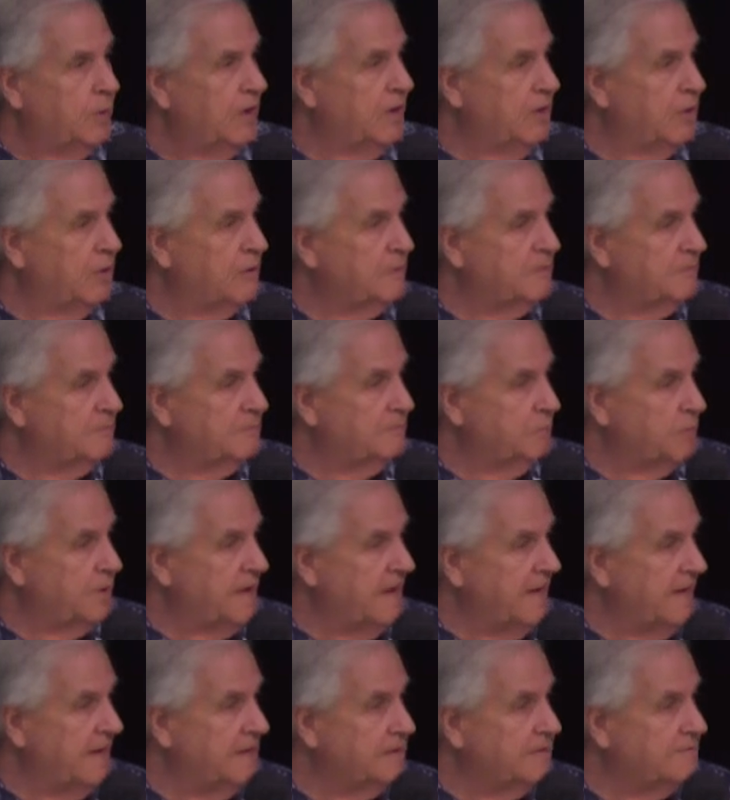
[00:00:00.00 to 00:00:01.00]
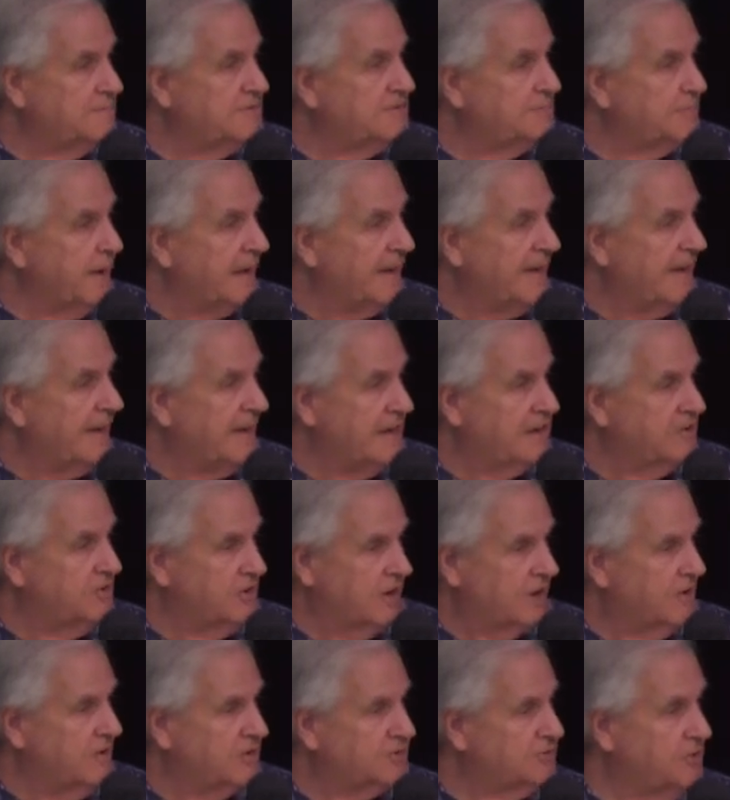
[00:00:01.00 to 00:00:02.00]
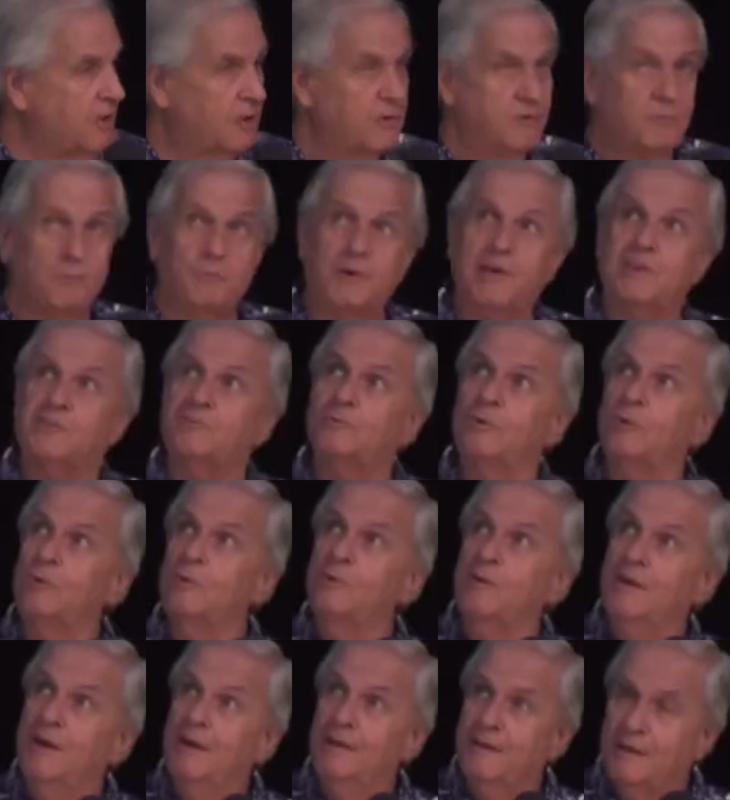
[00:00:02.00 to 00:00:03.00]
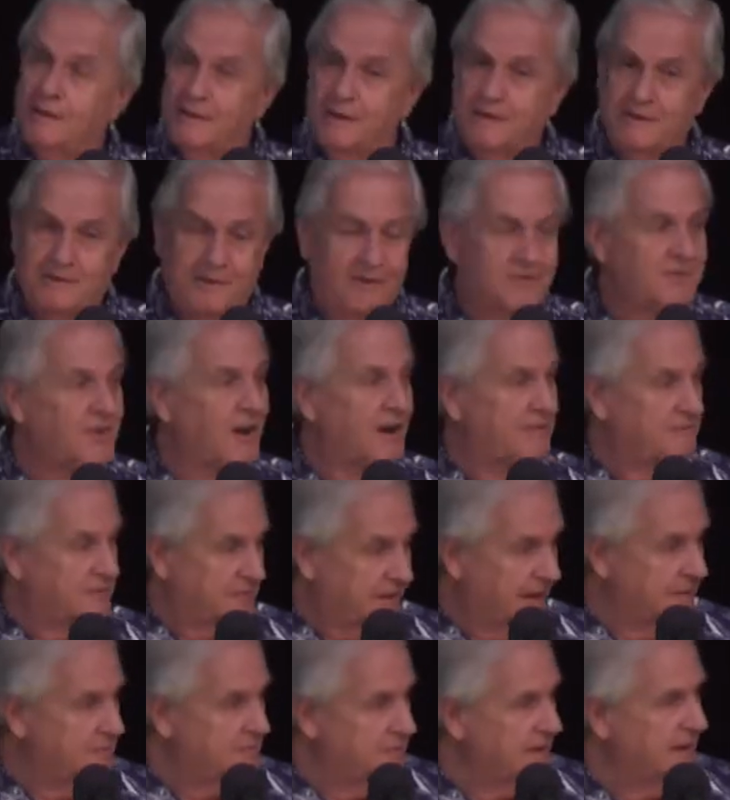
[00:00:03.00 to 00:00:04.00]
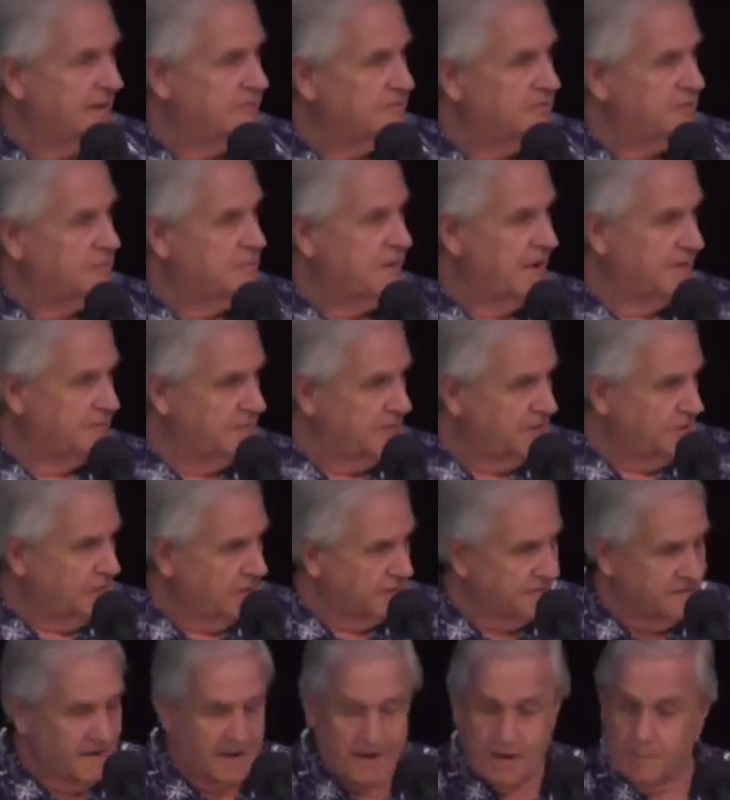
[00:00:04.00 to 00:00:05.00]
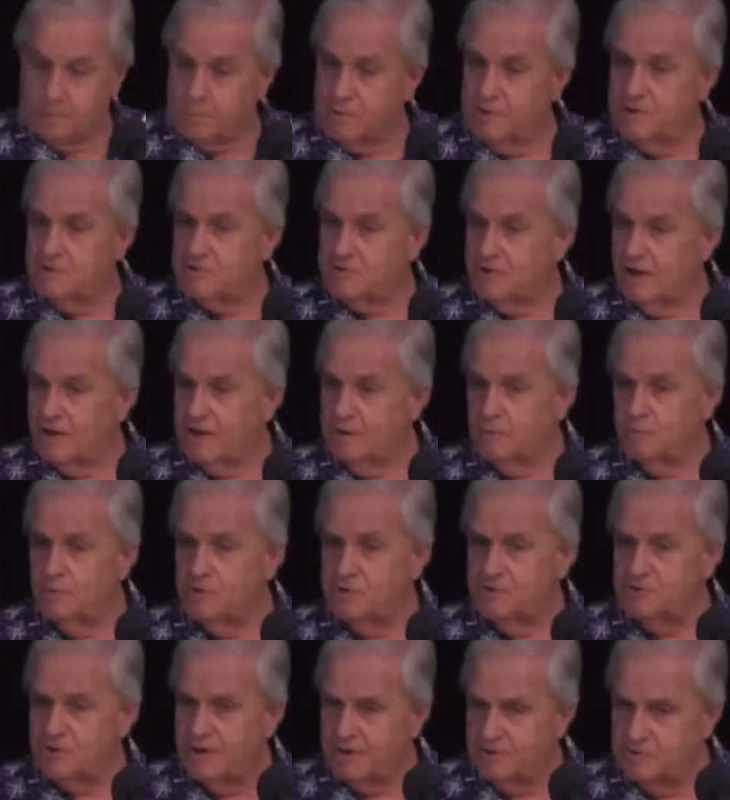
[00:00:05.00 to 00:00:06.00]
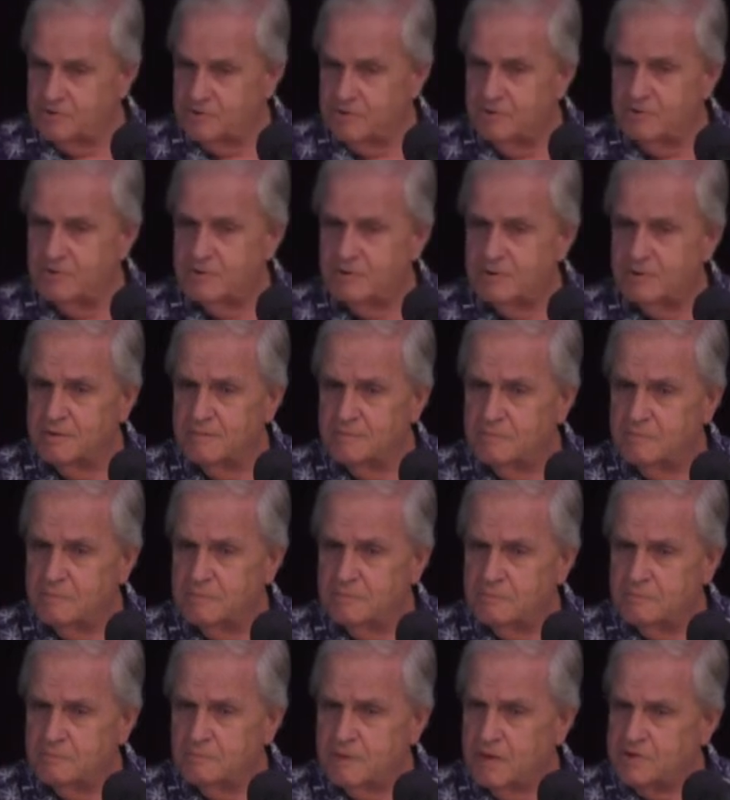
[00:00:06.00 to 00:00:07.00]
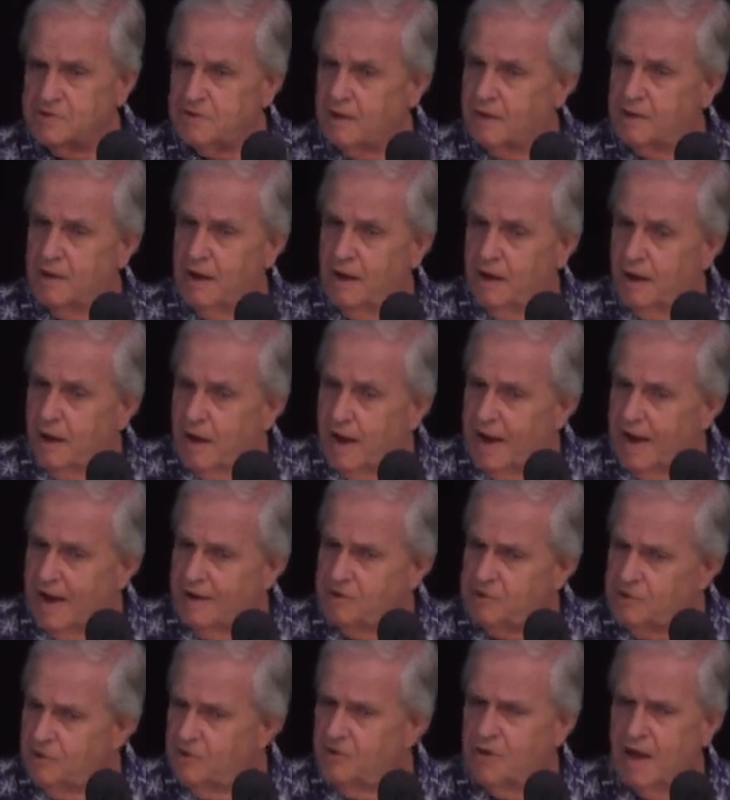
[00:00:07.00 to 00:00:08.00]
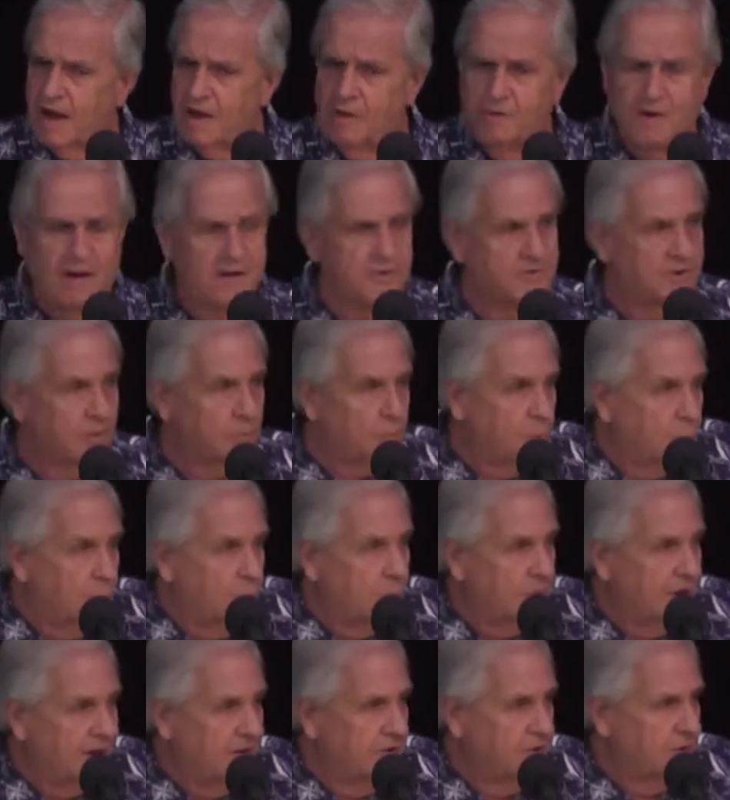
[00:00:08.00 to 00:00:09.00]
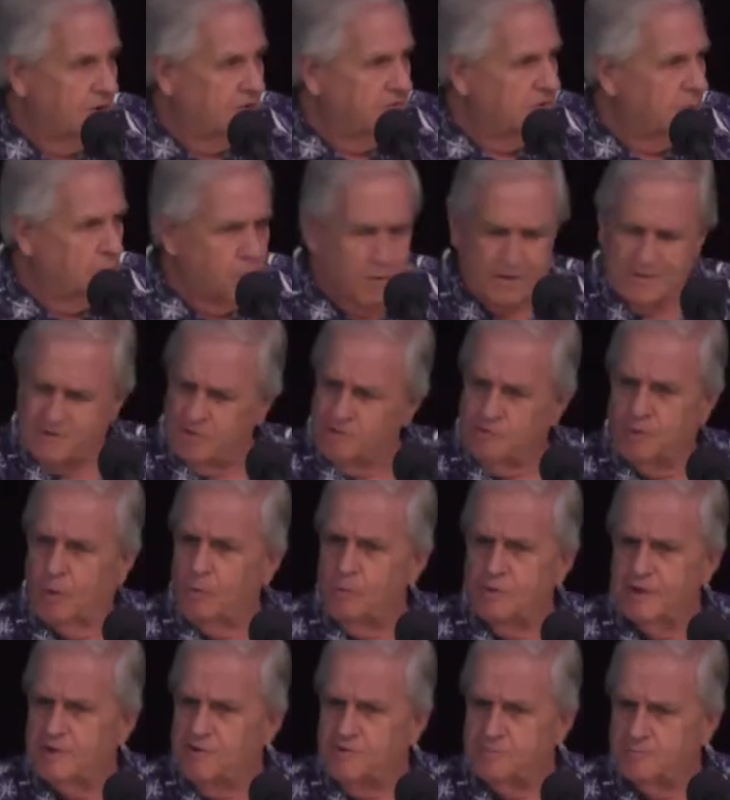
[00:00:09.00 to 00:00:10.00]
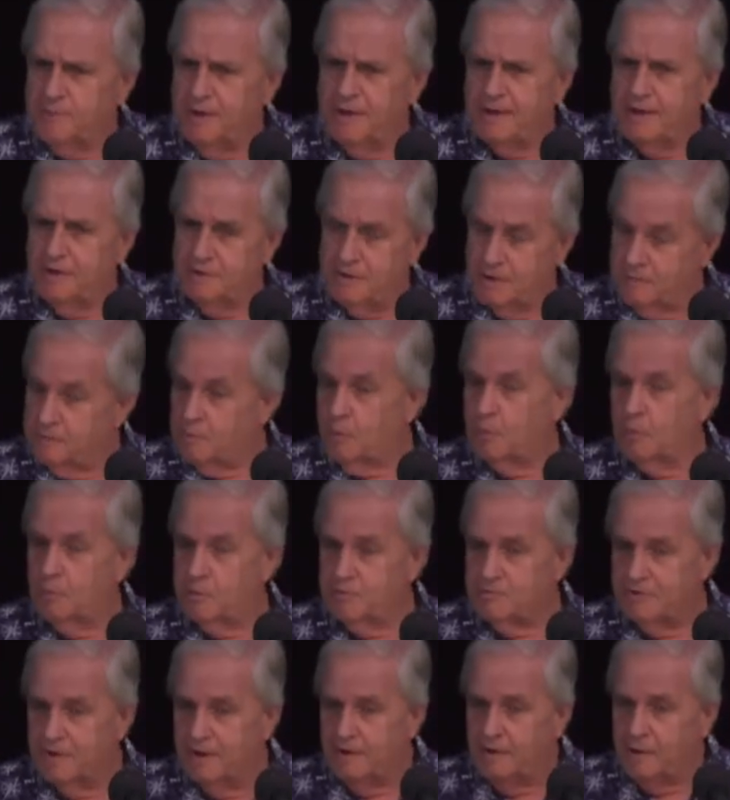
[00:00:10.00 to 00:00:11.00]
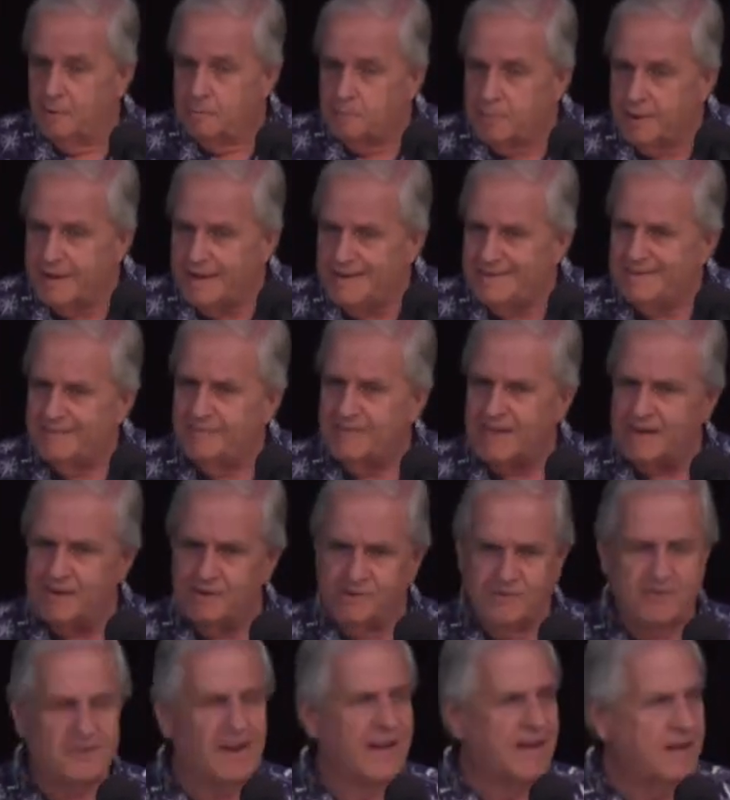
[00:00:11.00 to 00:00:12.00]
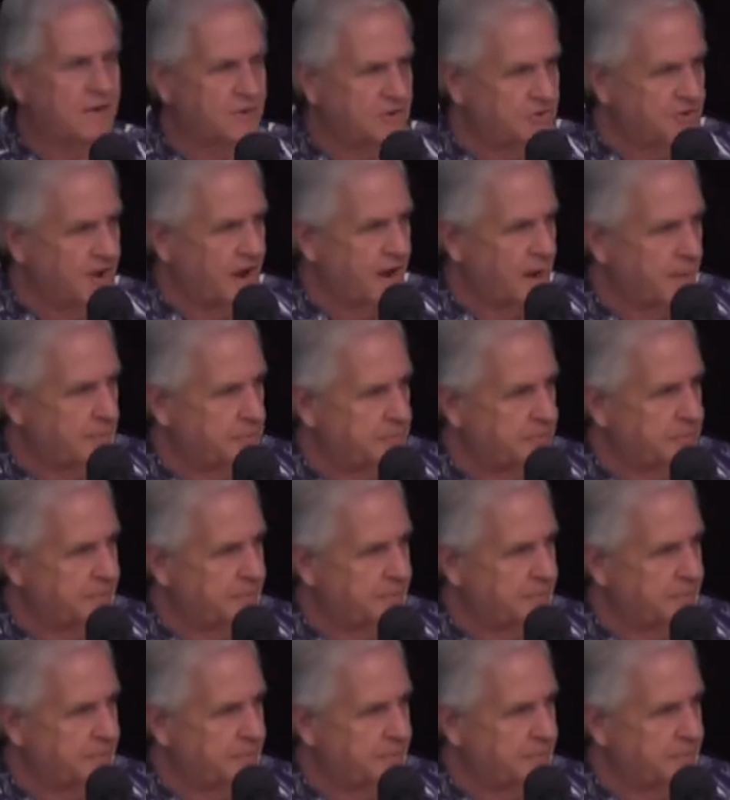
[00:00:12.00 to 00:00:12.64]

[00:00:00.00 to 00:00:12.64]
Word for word: heard them, we hear them speaking in tongues. Not we saw the, the dove come down from heaven like they appreciated with Jesus. They said, How do you know? And they said, Well, we heard them. What does all this mean? And of course, Peter then stands up